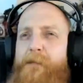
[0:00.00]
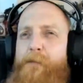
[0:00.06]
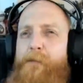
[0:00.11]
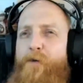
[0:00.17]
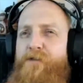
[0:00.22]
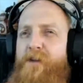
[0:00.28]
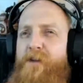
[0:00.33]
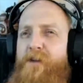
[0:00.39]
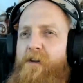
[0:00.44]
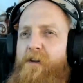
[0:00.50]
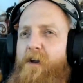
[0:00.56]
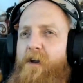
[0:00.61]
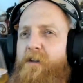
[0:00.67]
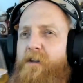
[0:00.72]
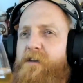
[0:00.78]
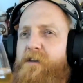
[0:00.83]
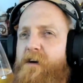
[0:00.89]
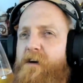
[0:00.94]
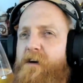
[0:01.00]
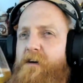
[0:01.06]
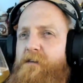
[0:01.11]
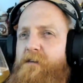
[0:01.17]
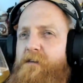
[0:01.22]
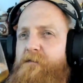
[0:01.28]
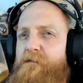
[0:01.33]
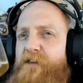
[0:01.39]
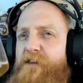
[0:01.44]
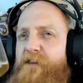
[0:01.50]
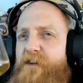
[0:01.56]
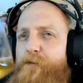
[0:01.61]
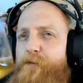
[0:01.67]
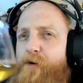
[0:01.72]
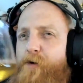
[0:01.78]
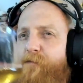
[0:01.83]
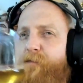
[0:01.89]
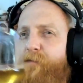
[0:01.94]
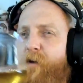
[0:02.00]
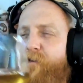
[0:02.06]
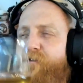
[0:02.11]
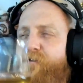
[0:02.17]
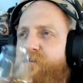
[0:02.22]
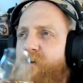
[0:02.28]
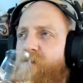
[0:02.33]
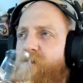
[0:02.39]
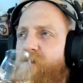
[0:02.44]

posted a lot on the Facebook page and stuff.